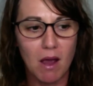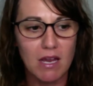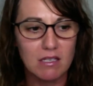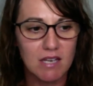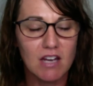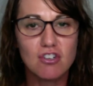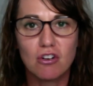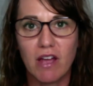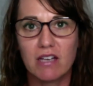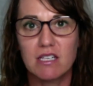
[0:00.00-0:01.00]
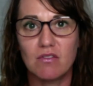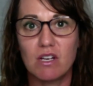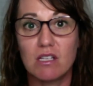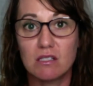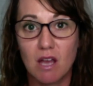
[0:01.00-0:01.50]
intentional
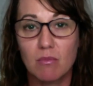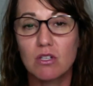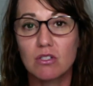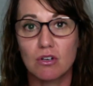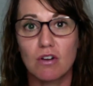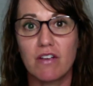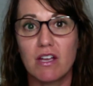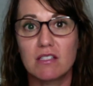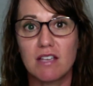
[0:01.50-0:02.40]
activities come to the surface,